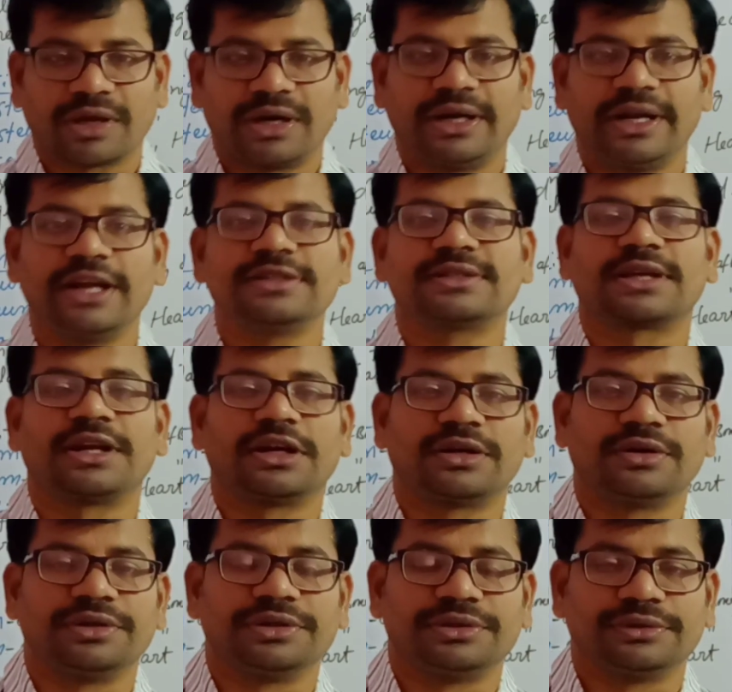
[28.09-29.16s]
dense
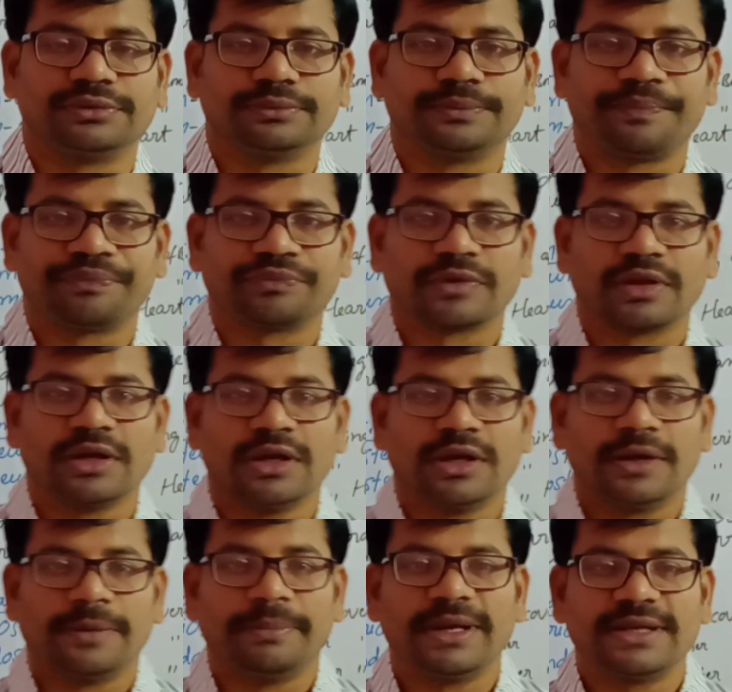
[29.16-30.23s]
connective tissue.
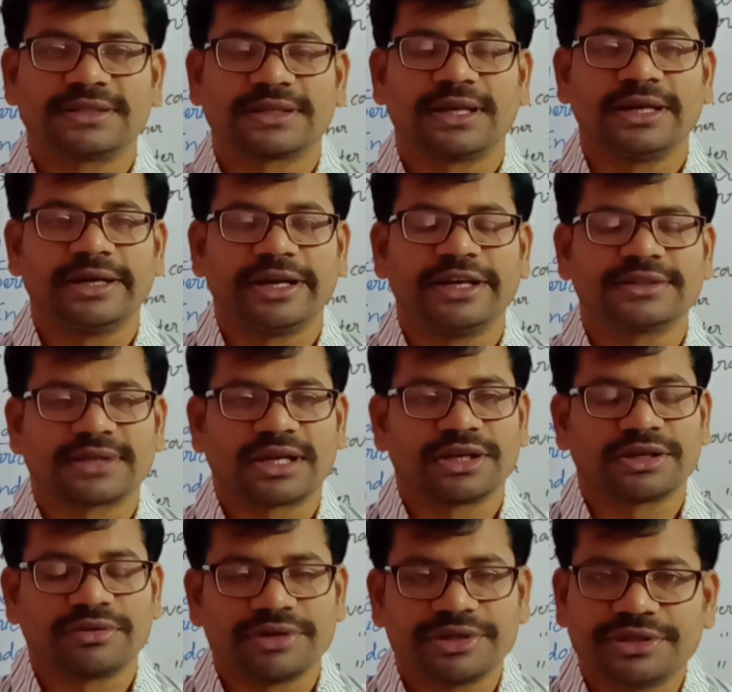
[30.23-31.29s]
Basically, dense
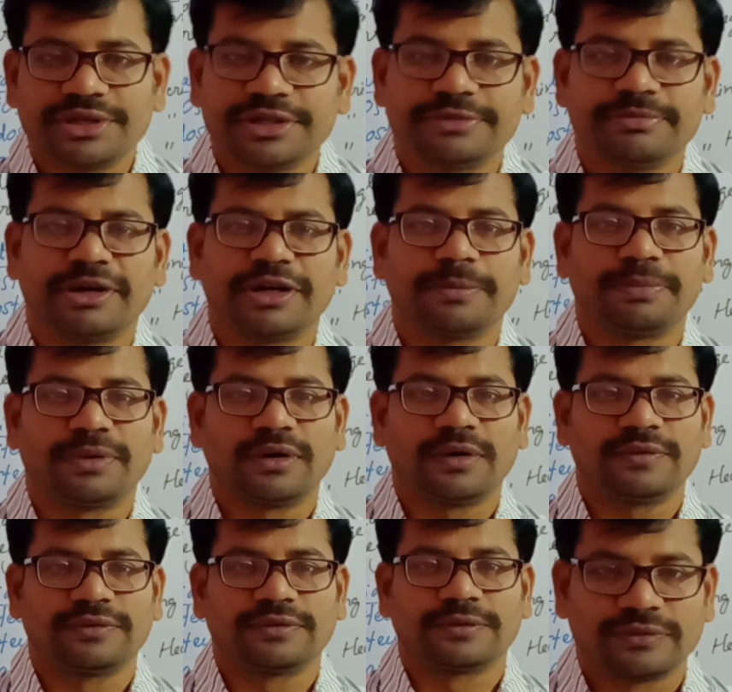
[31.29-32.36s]
connective tissue is made up
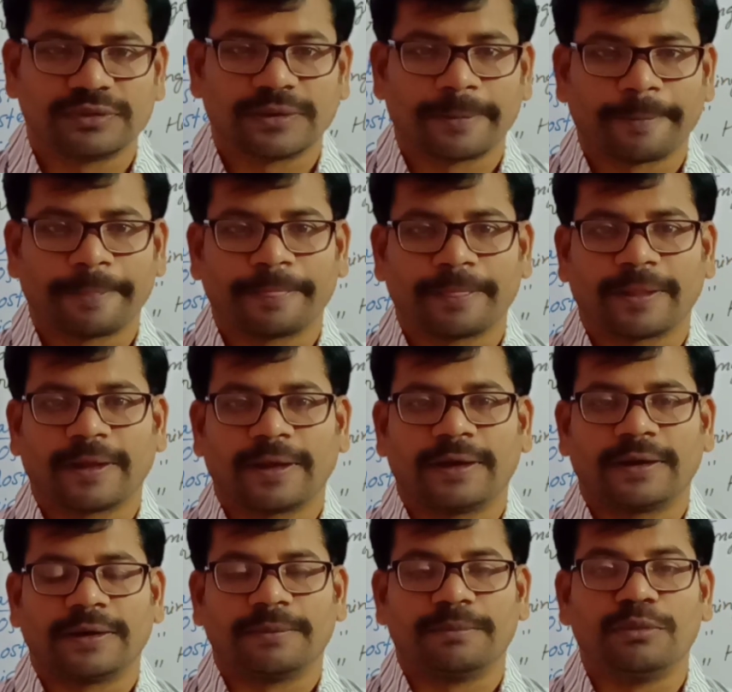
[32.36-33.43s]
of
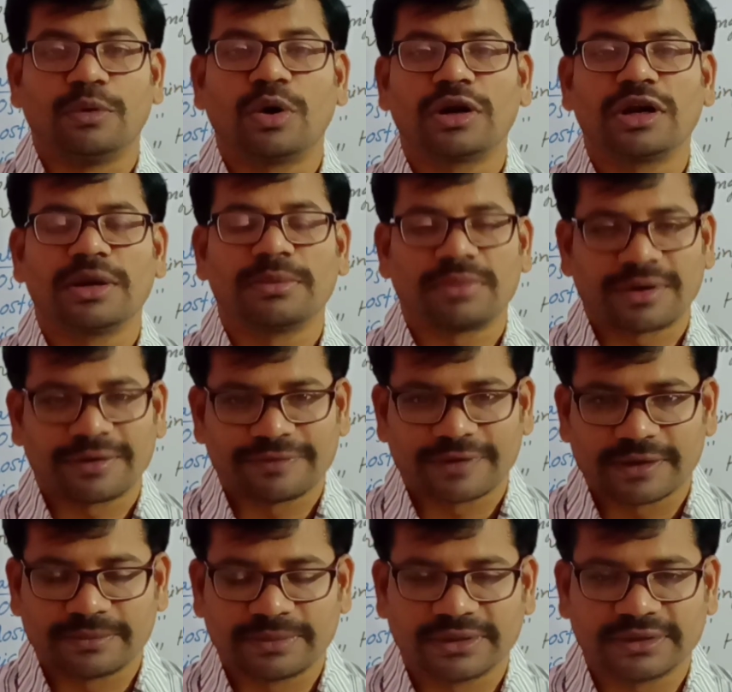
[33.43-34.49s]
more number of
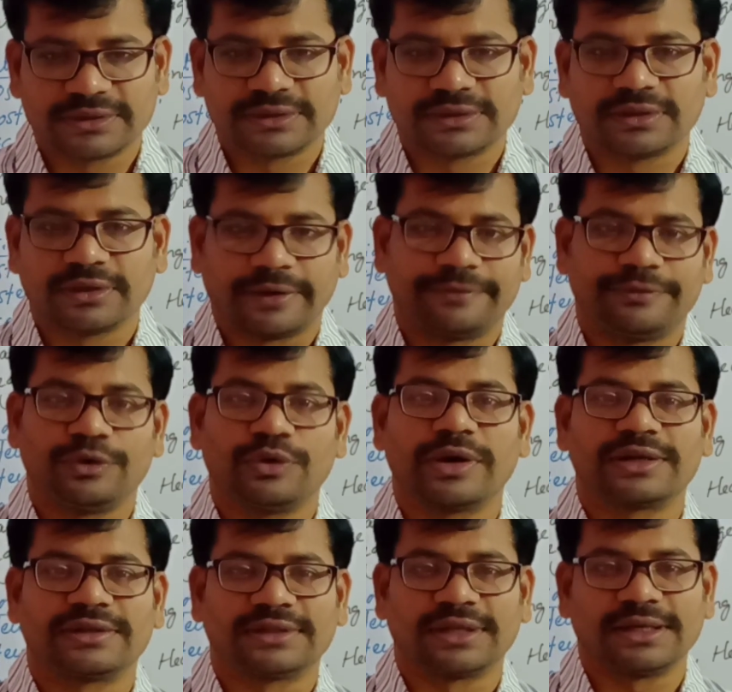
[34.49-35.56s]
fibers,
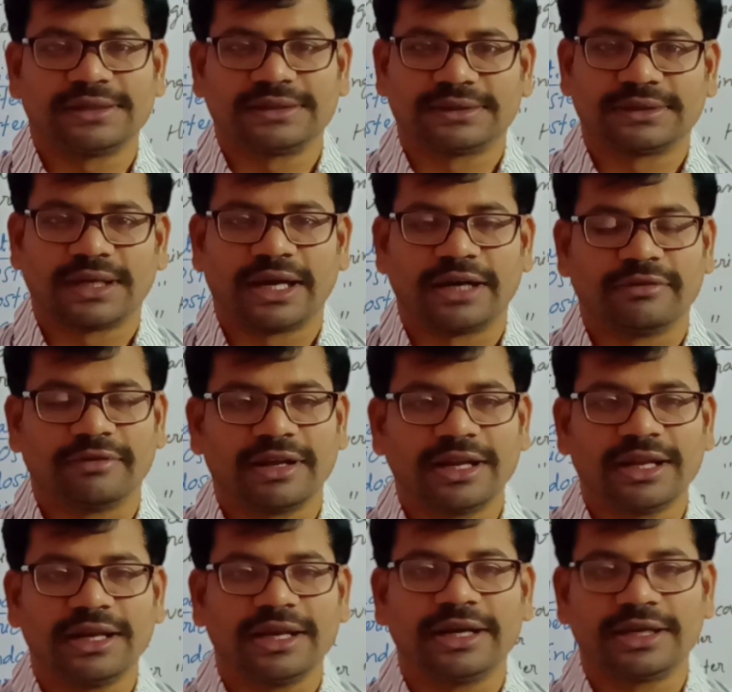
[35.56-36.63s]
fewer cells and
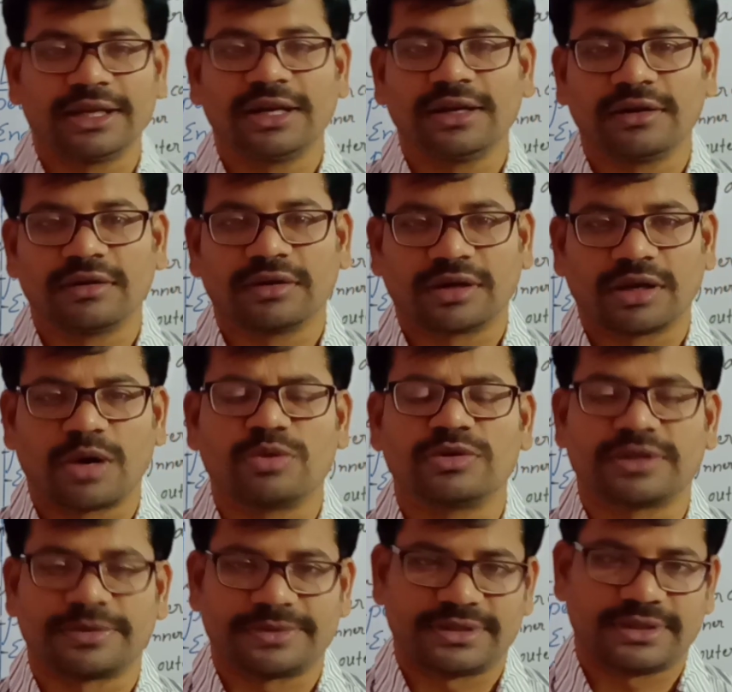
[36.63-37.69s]
very little ground
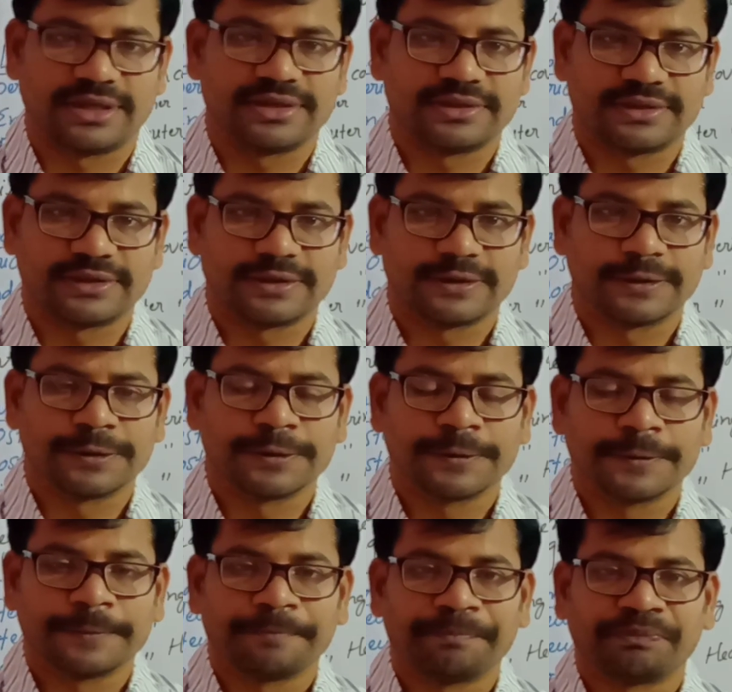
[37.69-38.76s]
substance.
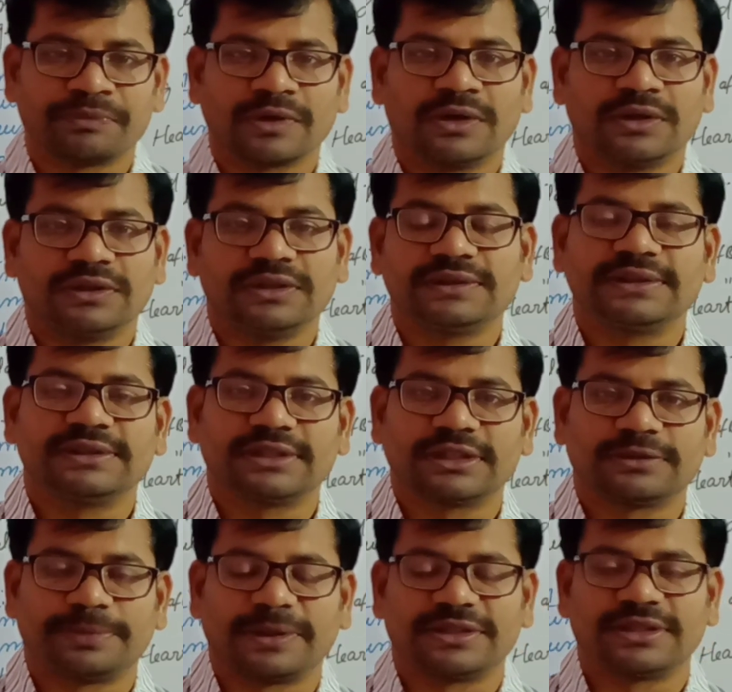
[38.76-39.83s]
This is a
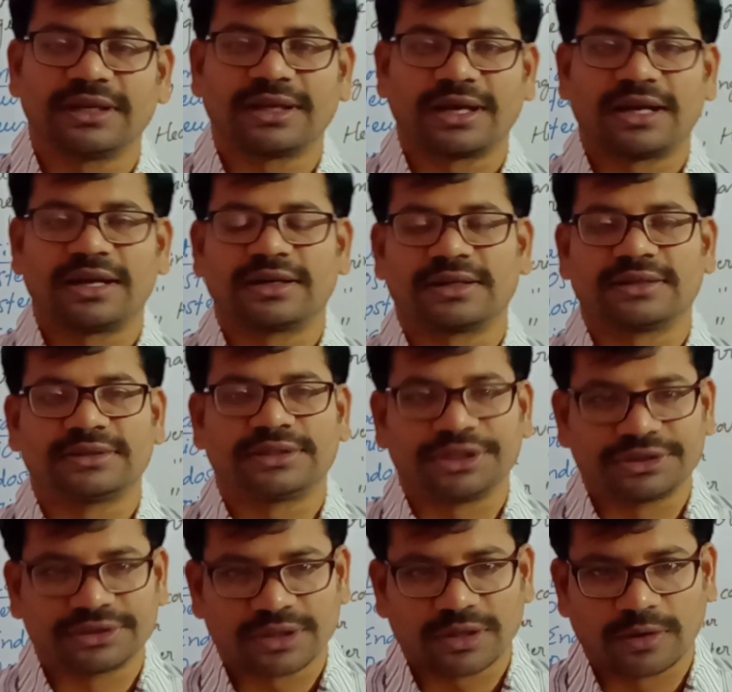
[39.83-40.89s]
special
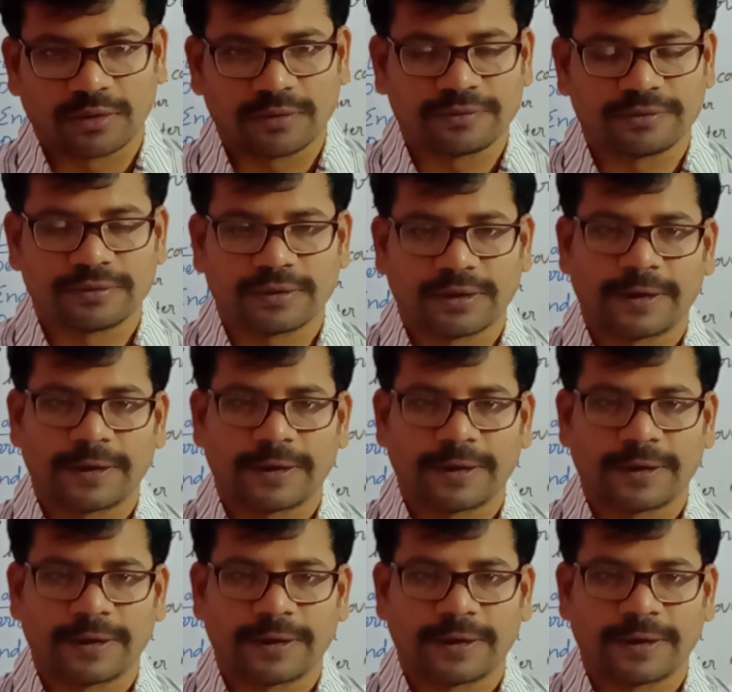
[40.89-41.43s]
characteristics of